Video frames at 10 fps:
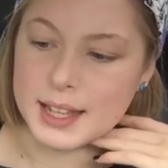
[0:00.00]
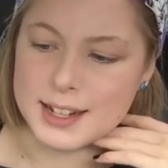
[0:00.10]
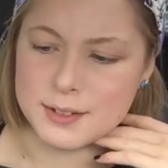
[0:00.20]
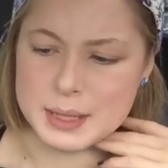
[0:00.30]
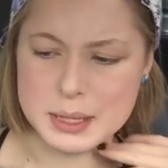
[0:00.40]
I
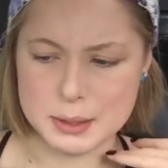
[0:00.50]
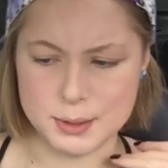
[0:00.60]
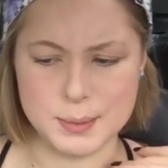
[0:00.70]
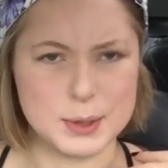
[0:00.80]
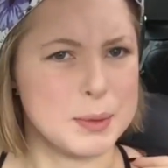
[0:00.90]
don't think there's
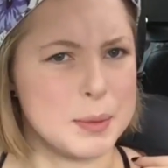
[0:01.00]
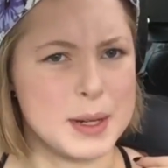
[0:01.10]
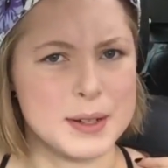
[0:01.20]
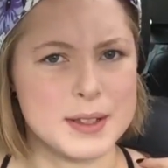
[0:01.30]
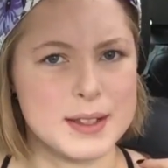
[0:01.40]
multiple
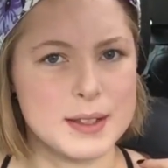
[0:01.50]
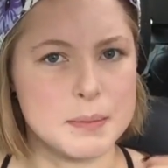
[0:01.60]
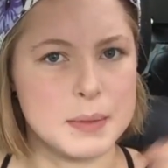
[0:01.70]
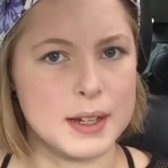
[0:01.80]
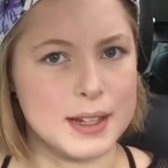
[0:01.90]
pairs in this,
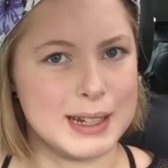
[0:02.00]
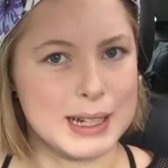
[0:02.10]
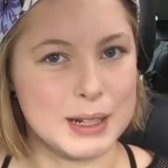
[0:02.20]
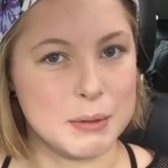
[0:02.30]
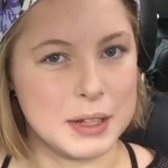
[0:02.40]
but
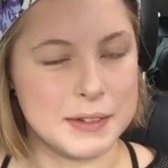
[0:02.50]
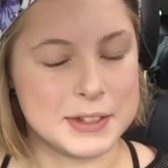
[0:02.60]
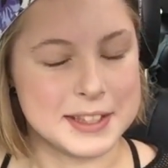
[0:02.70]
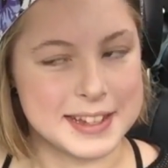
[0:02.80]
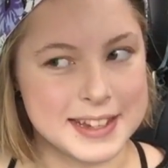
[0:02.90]
we'll have to
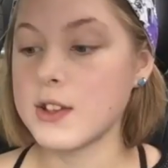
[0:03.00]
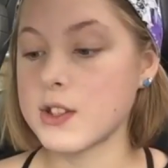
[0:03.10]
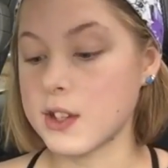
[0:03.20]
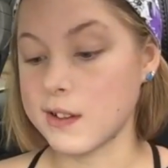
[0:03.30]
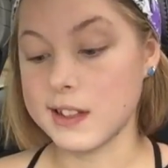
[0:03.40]
see.
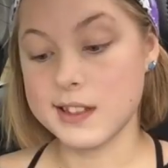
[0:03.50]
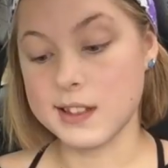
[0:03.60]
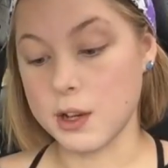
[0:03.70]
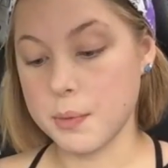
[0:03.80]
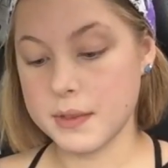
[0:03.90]
So let's
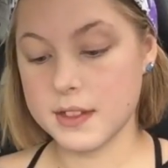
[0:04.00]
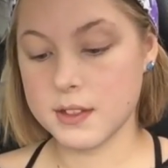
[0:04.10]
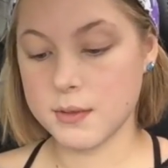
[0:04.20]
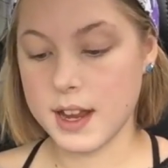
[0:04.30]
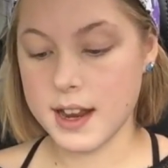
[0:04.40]
open this right